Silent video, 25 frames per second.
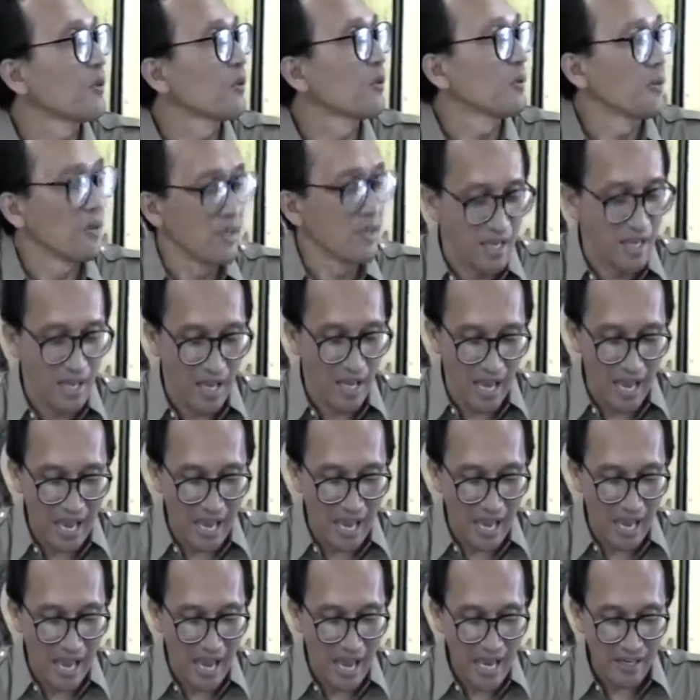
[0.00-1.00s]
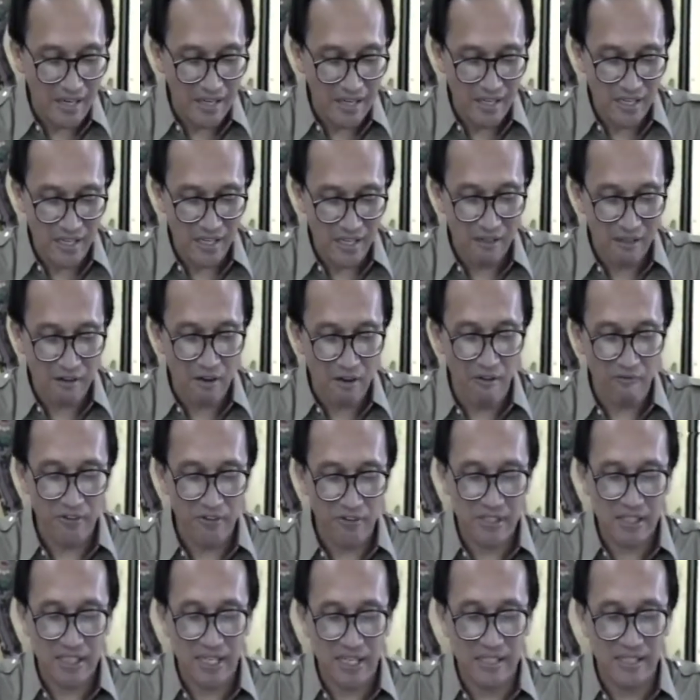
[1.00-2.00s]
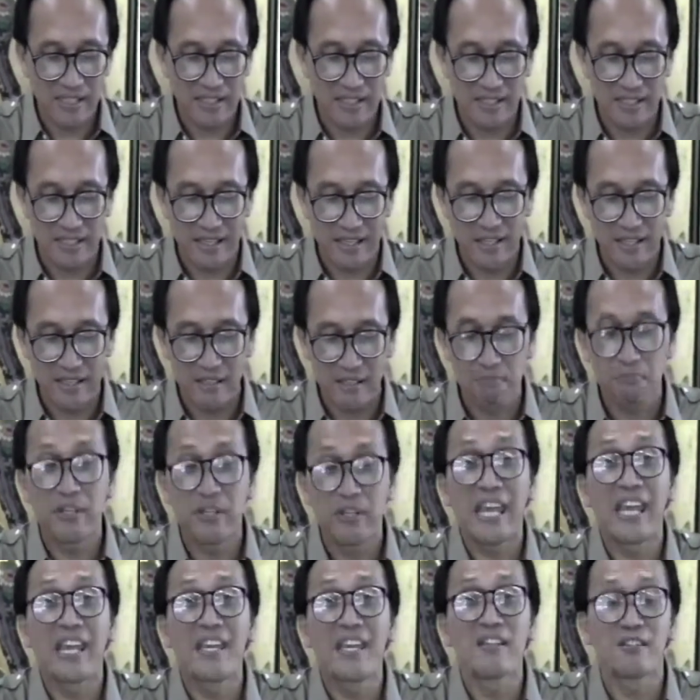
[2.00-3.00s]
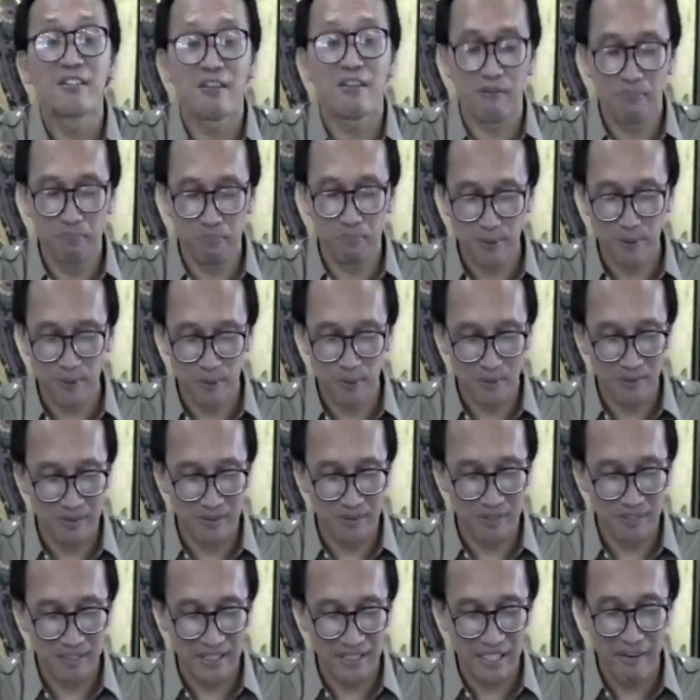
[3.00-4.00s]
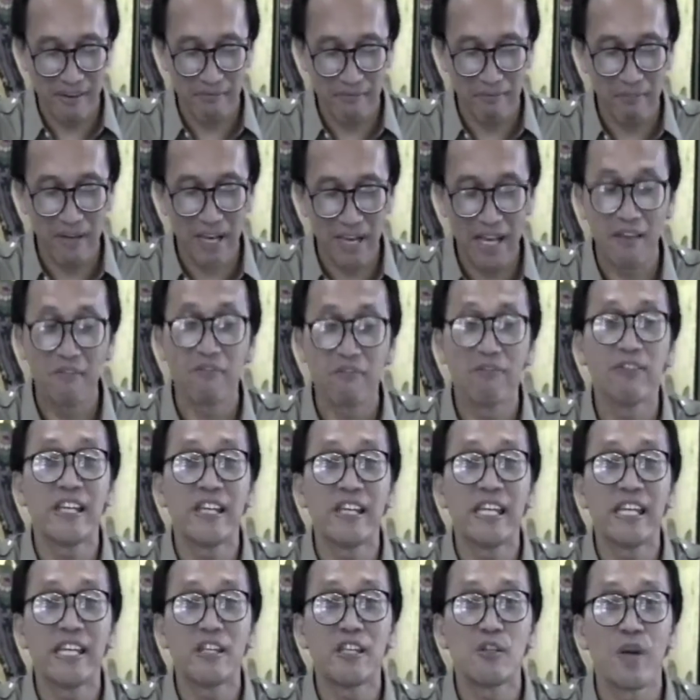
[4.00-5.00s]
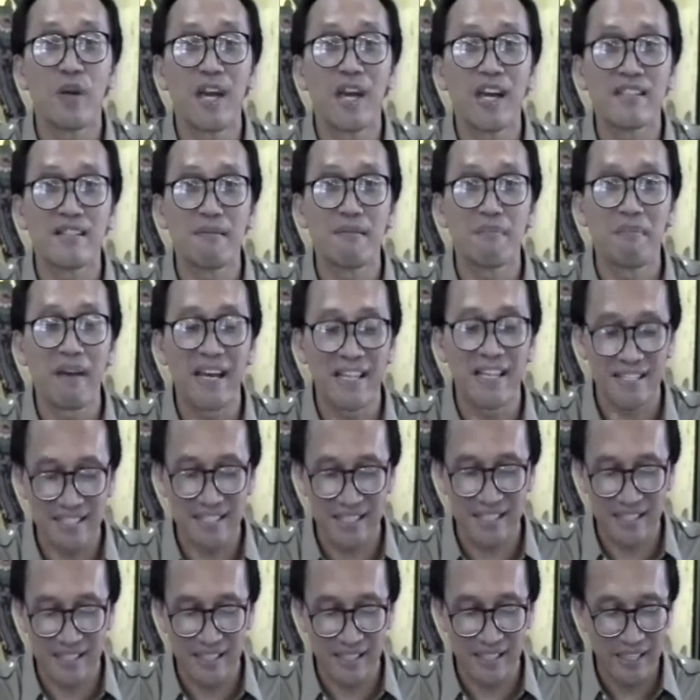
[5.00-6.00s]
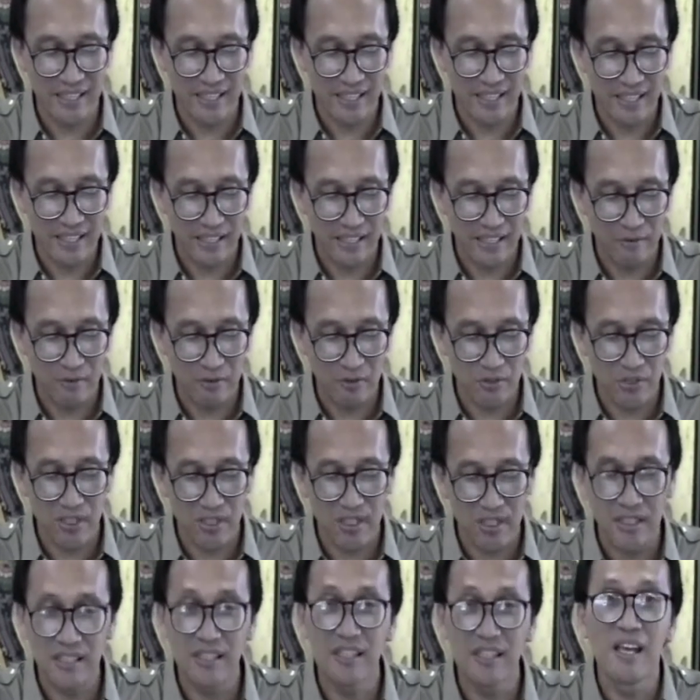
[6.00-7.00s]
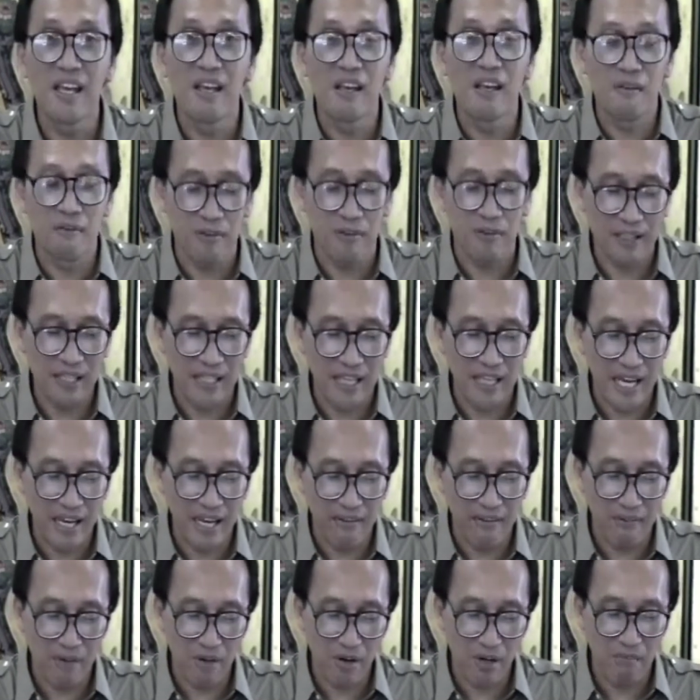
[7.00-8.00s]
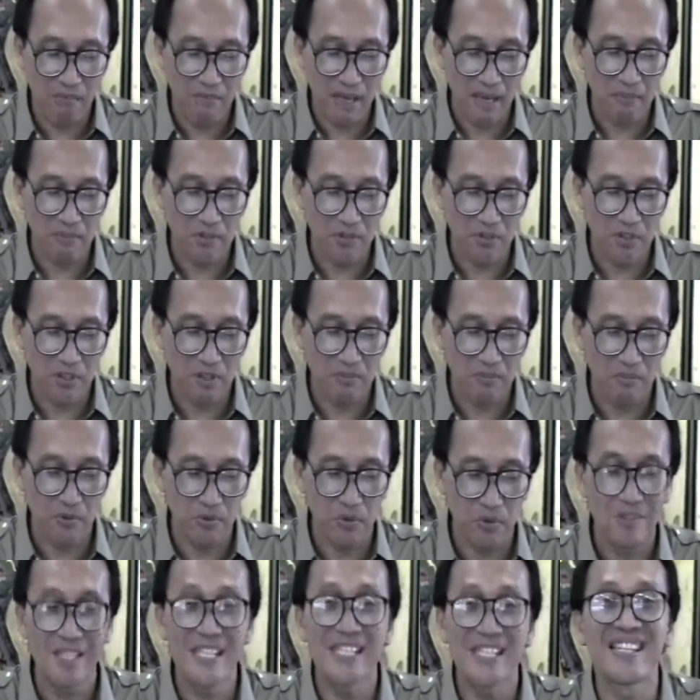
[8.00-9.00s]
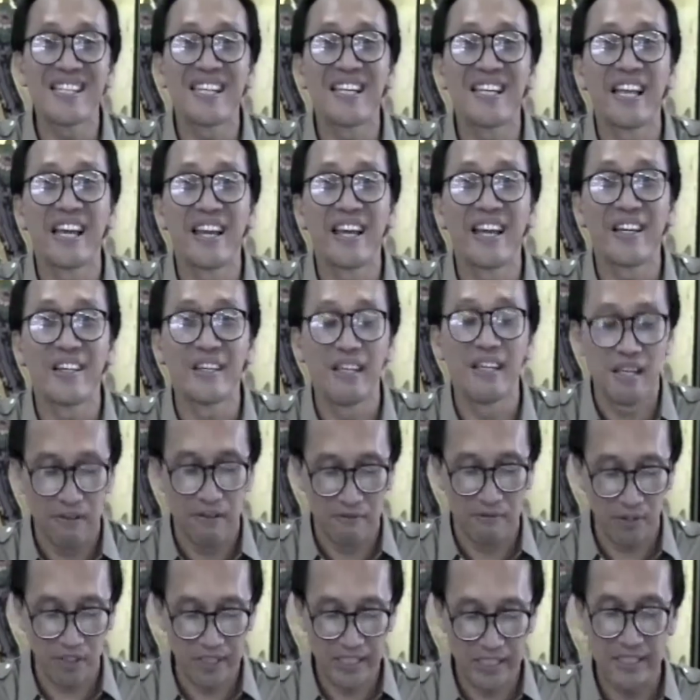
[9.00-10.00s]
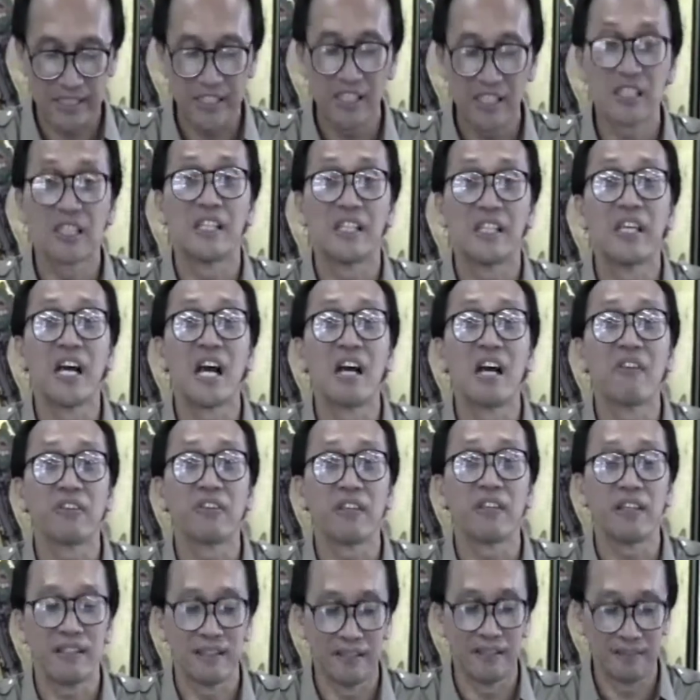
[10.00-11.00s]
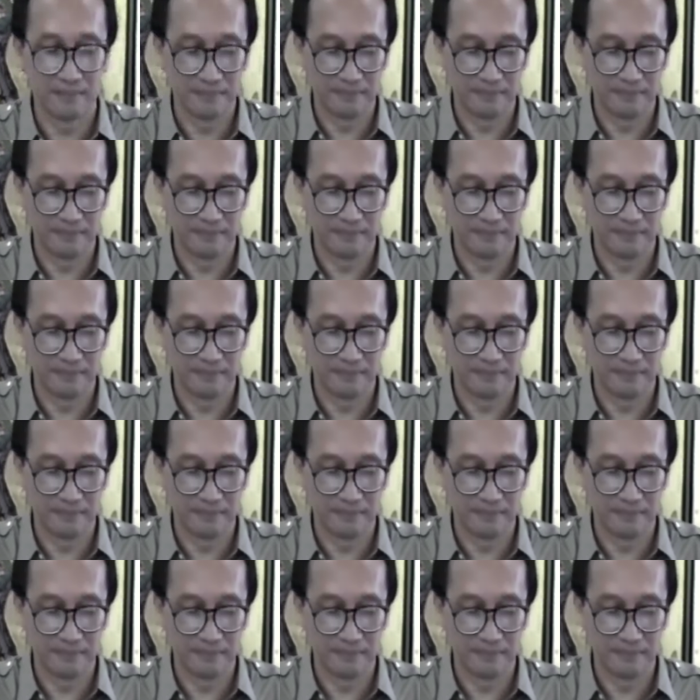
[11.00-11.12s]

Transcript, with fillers: and the confiscated case of prunes left by fleeing U.S. ambassador in return for a lifelong membership to Disneyland for Colonel Gaddafi.